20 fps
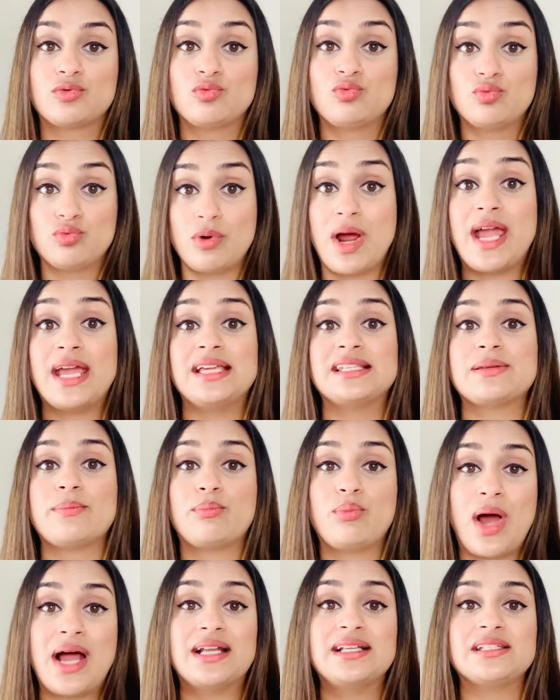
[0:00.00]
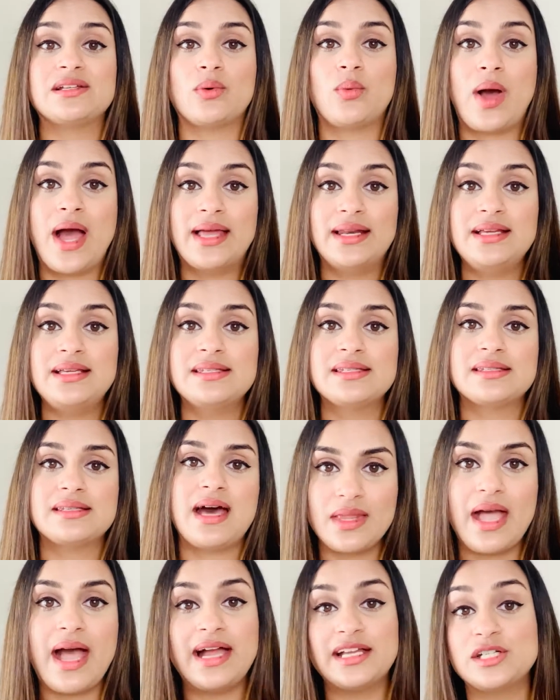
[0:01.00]
raise brand awareness,
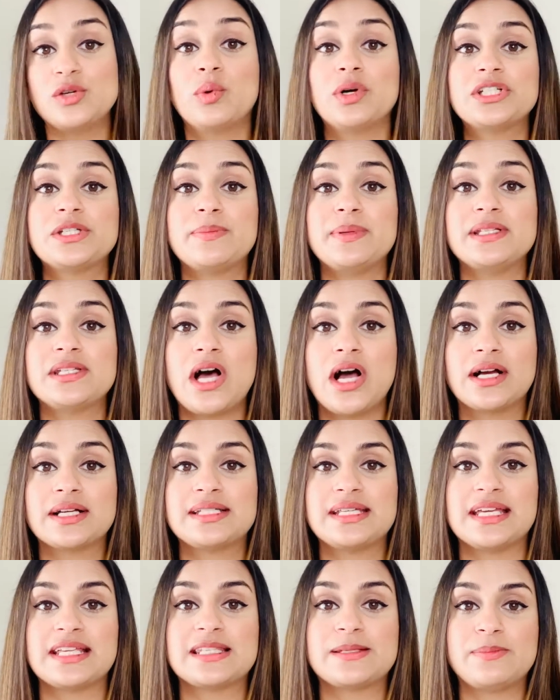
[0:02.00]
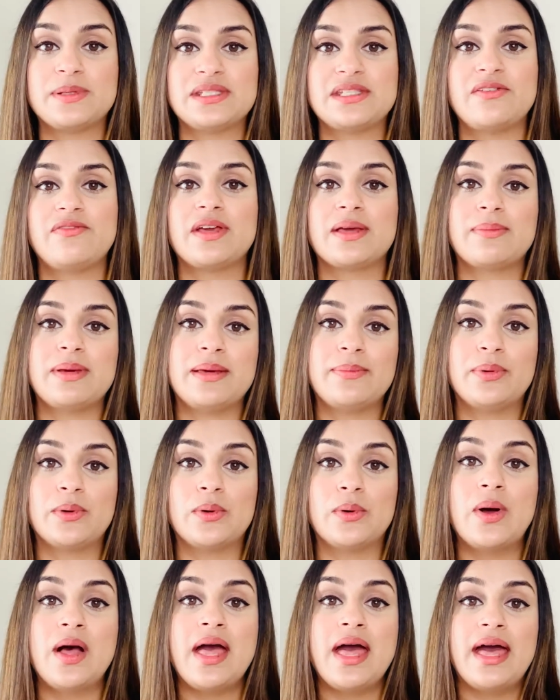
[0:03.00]
and you want to be targeting specific
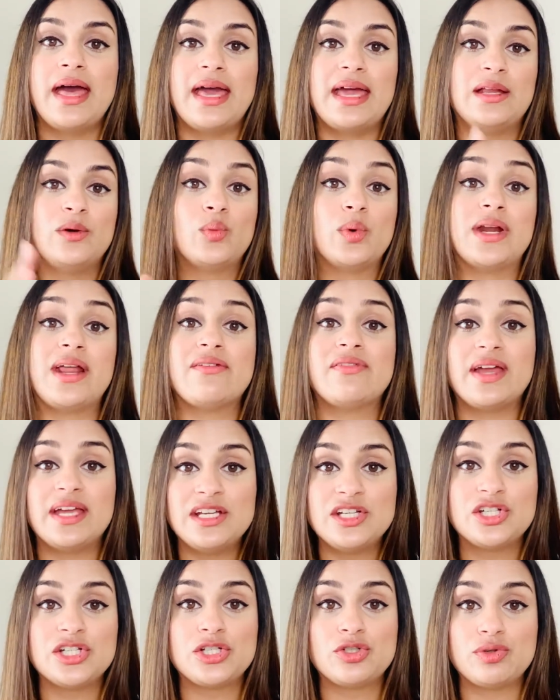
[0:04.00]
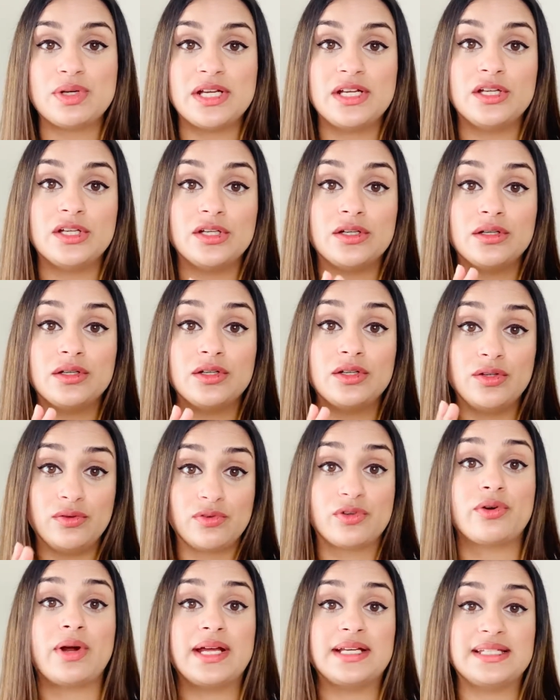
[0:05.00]
people in whatever industry
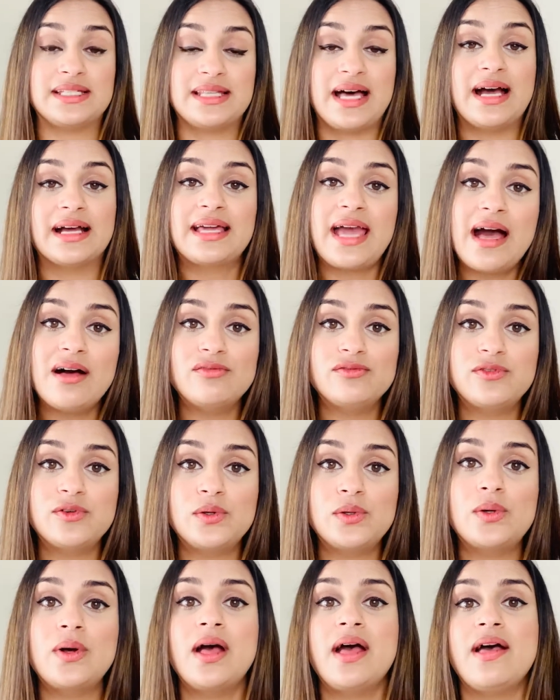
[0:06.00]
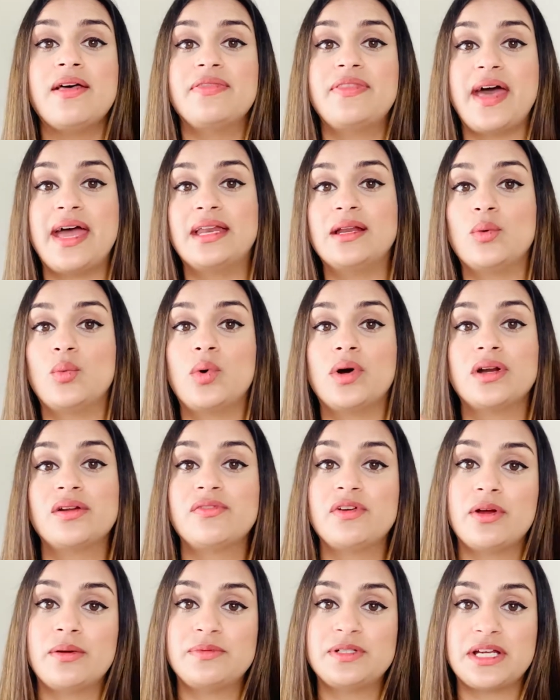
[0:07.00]
you've created that account for, then one
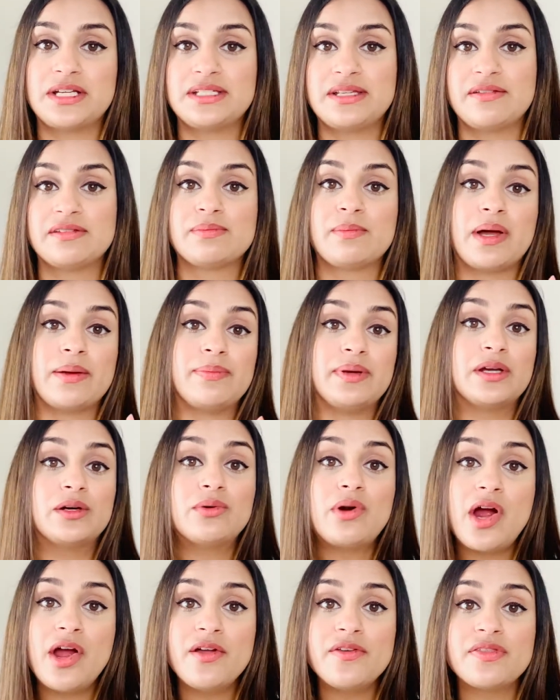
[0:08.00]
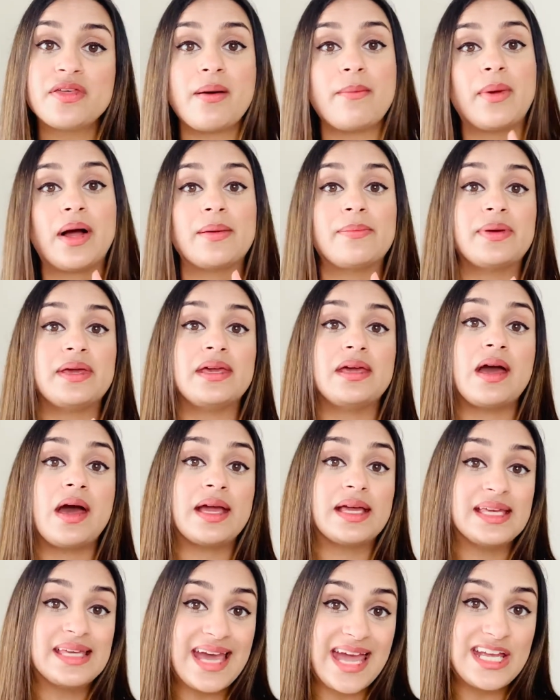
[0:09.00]
of your objectives might be growth, it might be
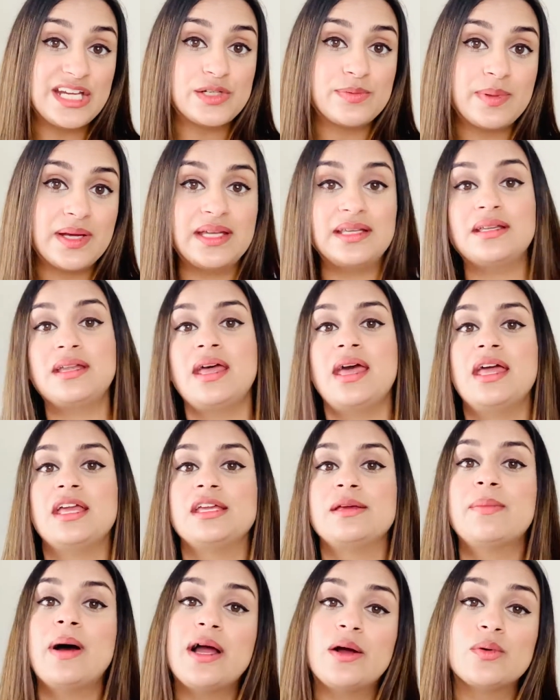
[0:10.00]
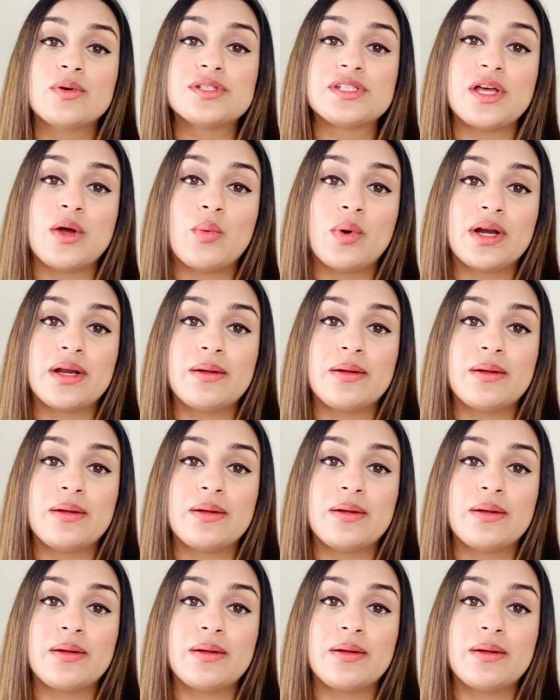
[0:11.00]
engagement. You might also want to